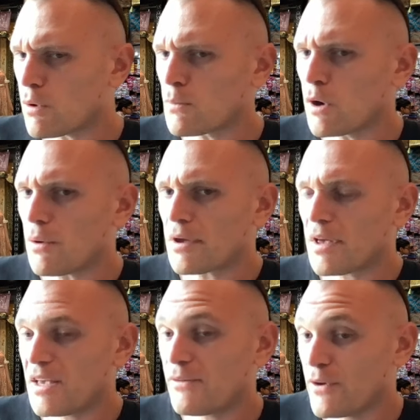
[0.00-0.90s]
where I'm going.
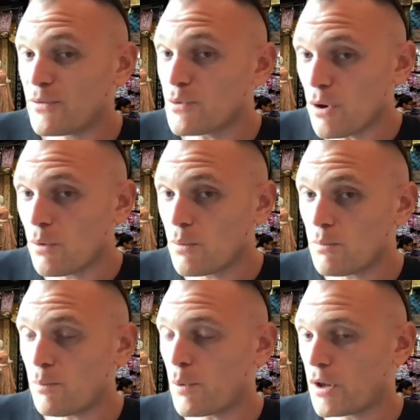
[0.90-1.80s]
Even if you don't,
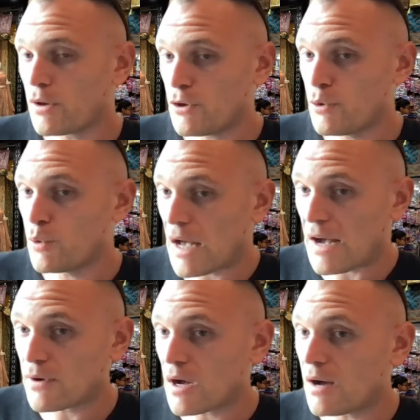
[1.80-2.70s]
but you
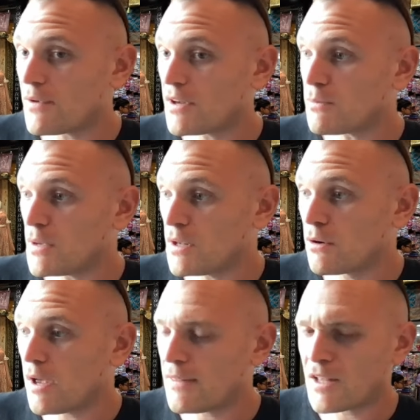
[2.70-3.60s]
have a confident
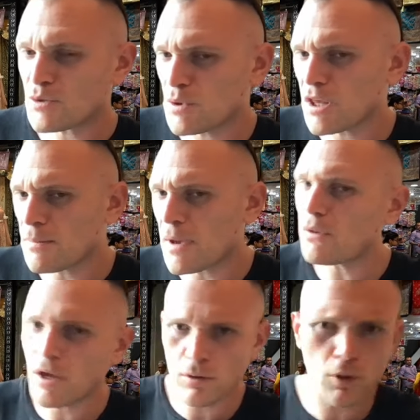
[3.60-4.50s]
demeanor. And that's really
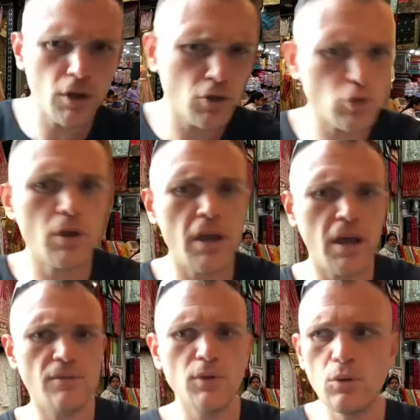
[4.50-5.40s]
about like looking straight
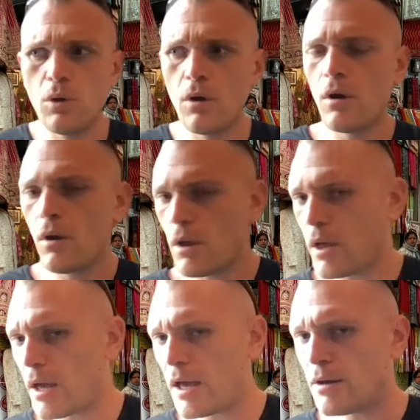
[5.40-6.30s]
ahead of you
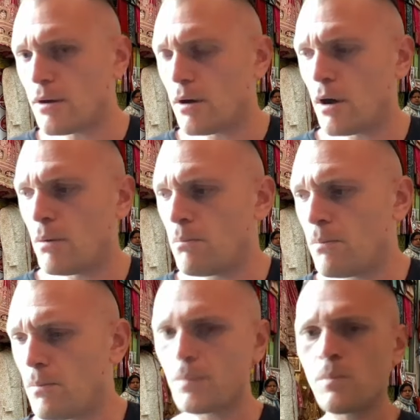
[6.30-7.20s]
and
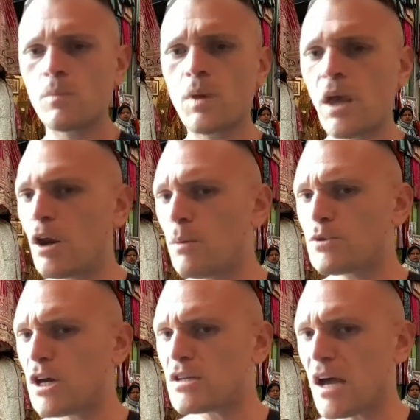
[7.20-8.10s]
um head up,
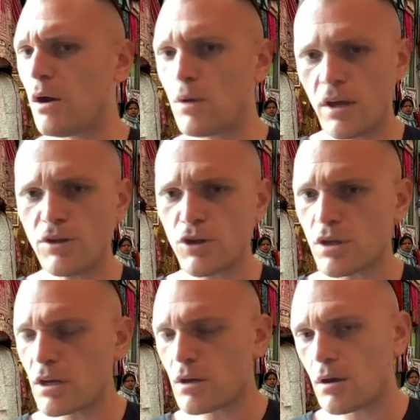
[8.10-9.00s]
chest out, and
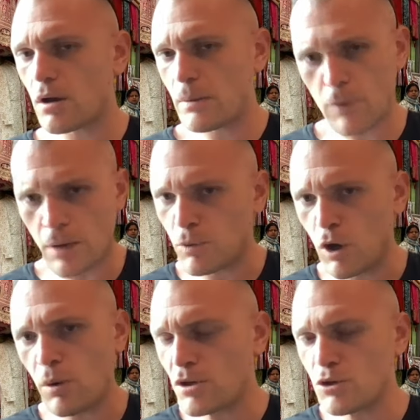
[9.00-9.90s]
just like I'm I'm
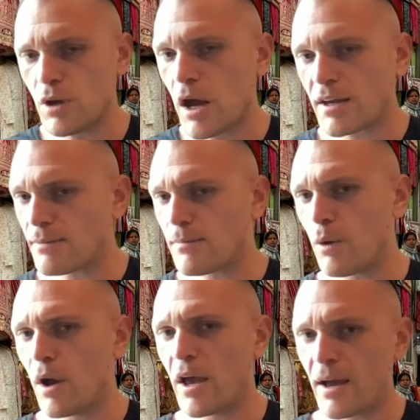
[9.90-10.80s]
going. Do not get in
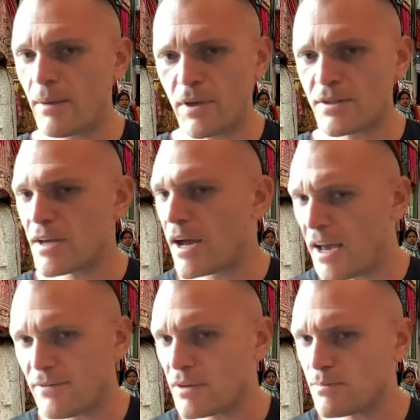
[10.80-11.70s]
my way. I'm busy. I
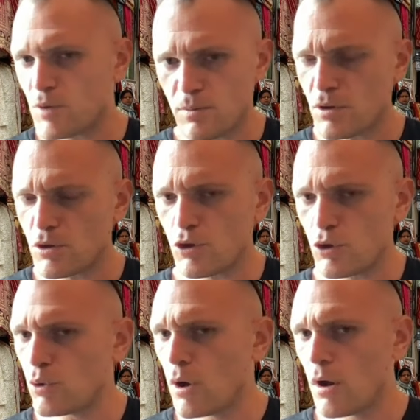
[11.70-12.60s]
have something to
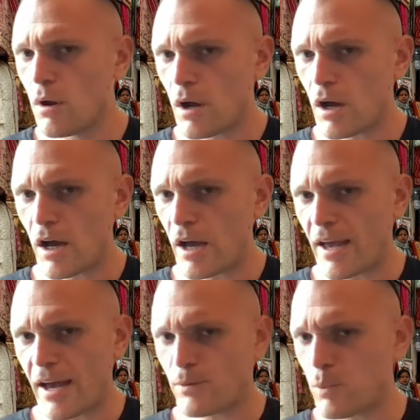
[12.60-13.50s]
do. I
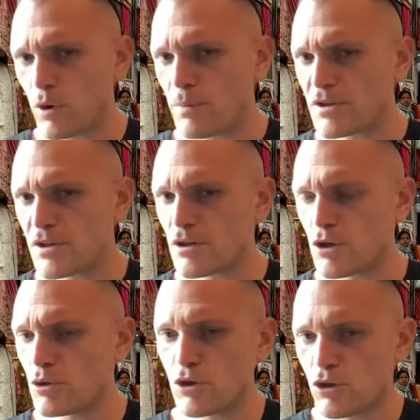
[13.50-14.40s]
have important business to
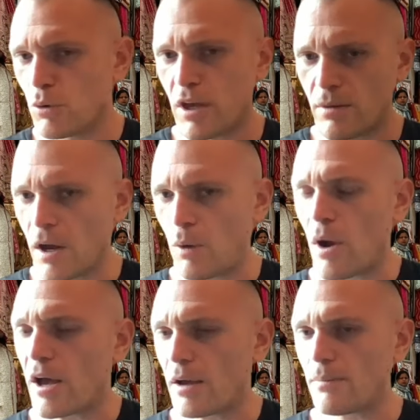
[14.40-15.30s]
do. Just don't get in my
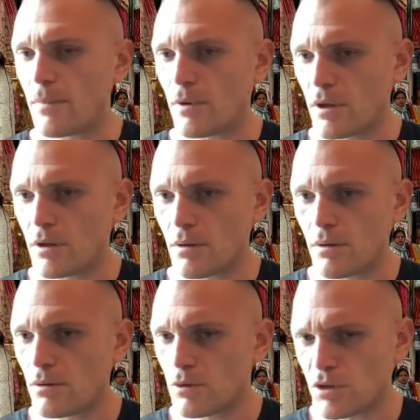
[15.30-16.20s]
way. I'm I,
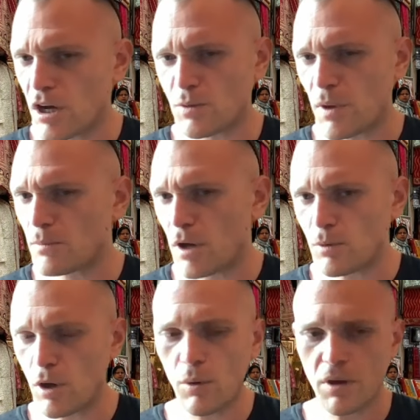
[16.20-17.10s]
don't talk to me. I'm
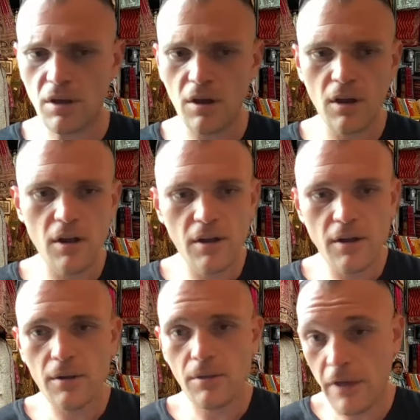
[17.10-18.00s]
I'm going.
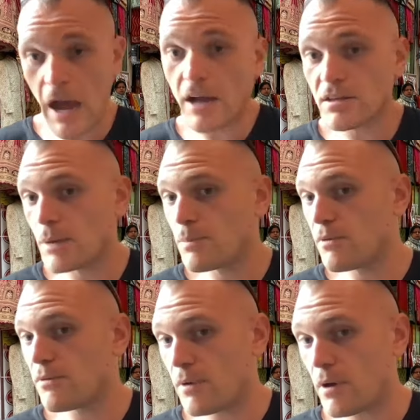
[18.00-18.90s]
That type
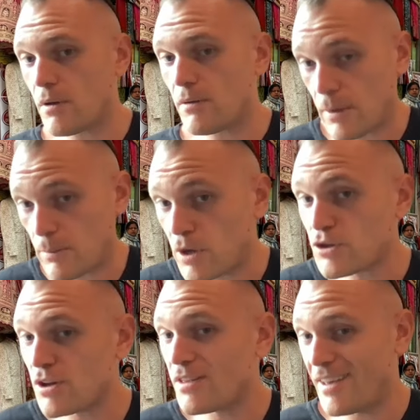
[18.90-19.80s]
of uh,
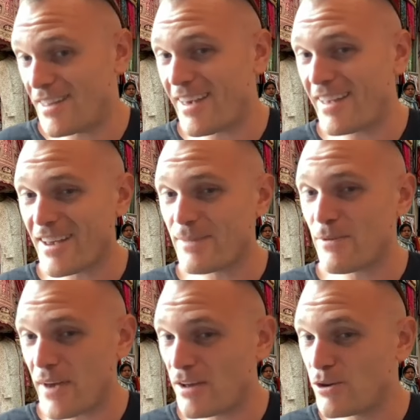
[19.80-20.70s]
vibration, that that type
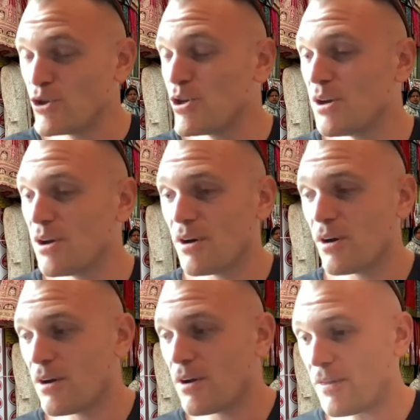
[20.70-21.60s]
of energy,
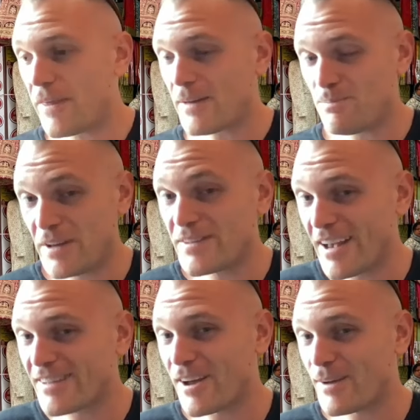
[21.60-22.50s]
that big
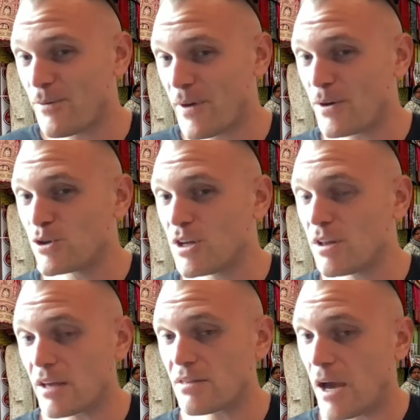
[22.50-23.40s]
dick type of energy,
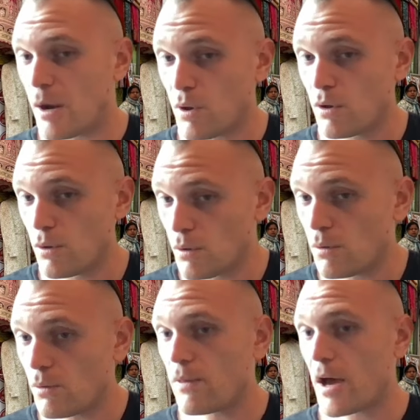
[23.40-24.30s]
like that will
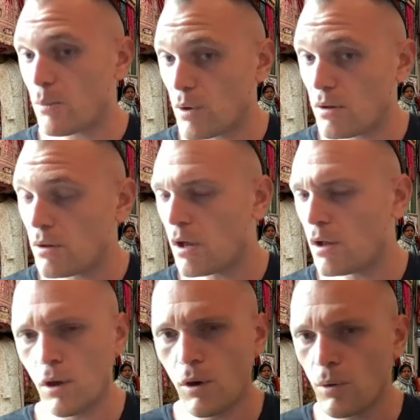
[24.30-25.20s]
that will
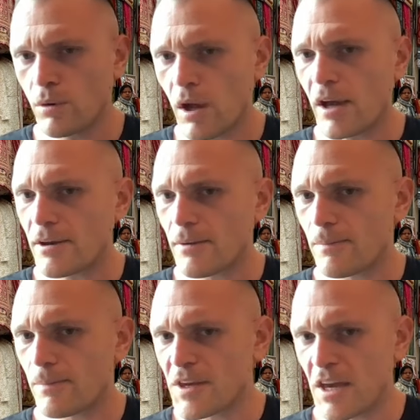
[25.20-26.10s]
alone like
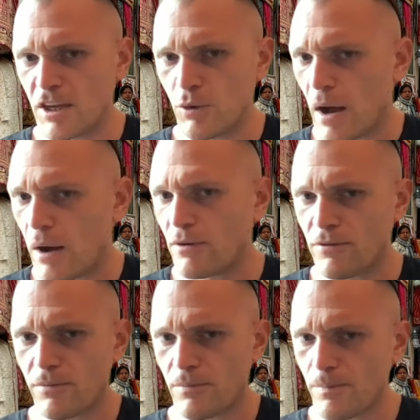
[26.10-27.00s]
get you out of